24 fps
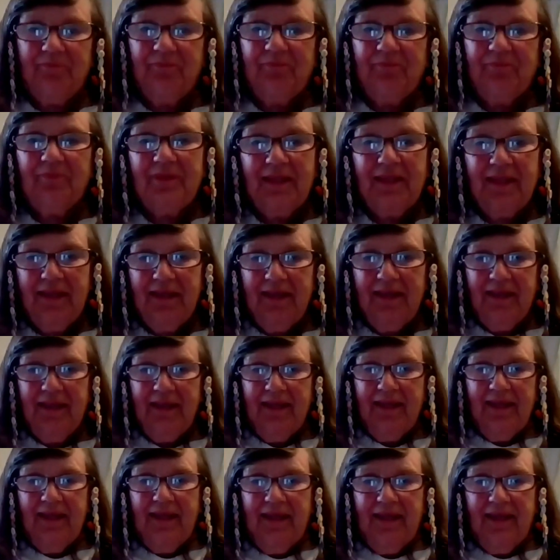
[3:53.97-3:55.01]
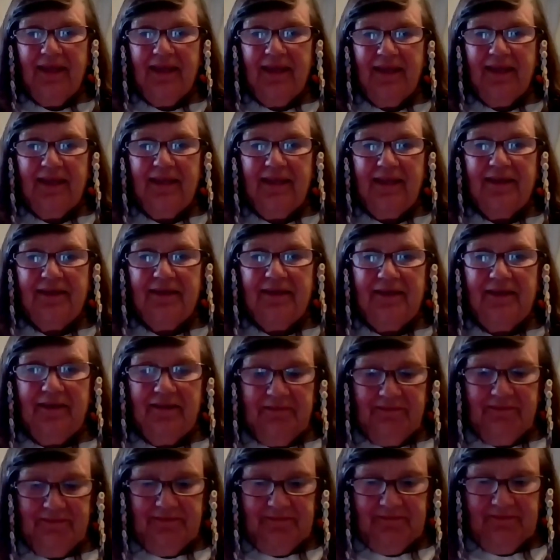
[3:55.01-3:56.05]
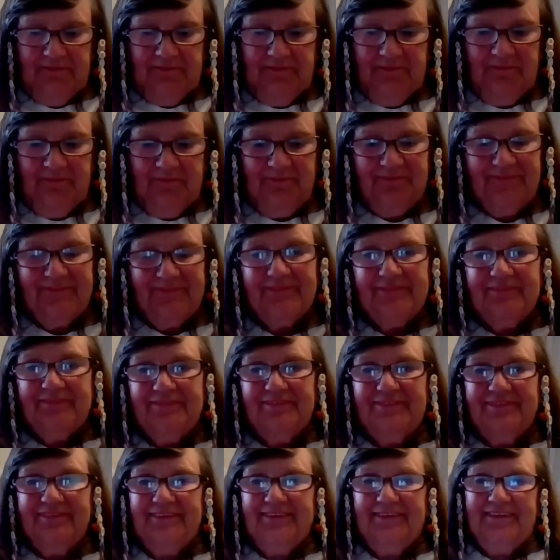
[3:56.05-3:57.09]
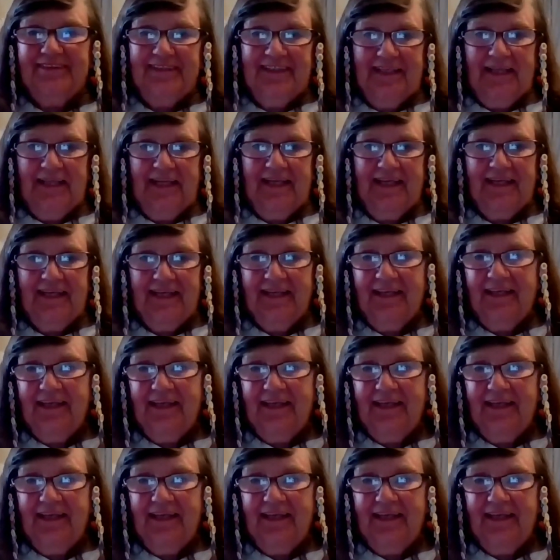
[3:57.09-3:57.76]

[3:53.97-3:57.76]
(silence)